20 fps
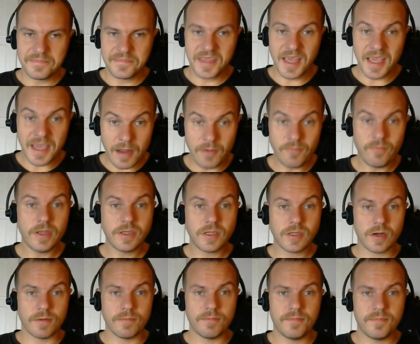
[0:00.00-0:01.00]
they get
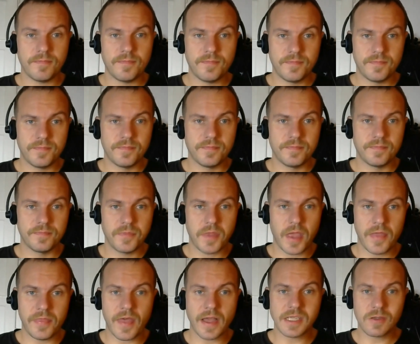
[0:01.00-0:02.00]
richer.
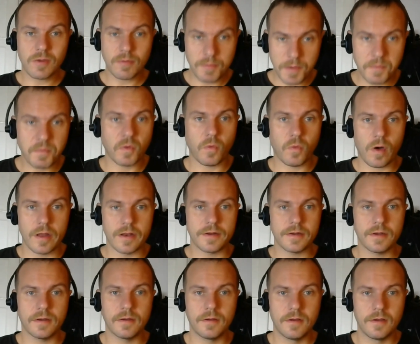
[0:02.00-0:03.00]
And that's what people
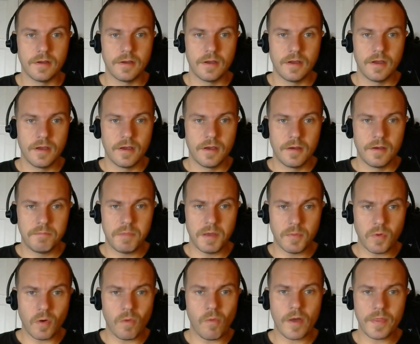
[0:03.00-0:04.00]
want.
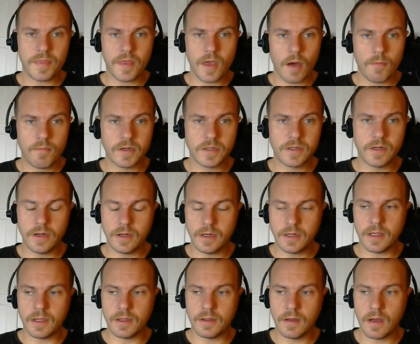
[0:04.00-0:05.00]
People want the
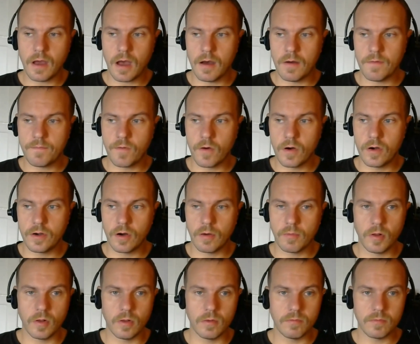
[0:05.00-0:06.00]
opportunity for a
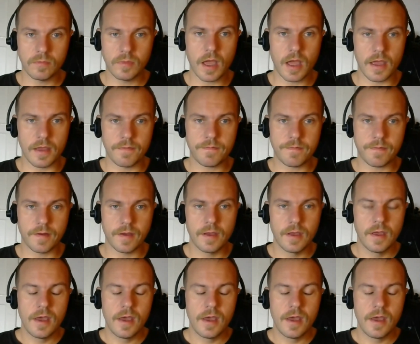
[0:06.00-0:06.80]
normal life.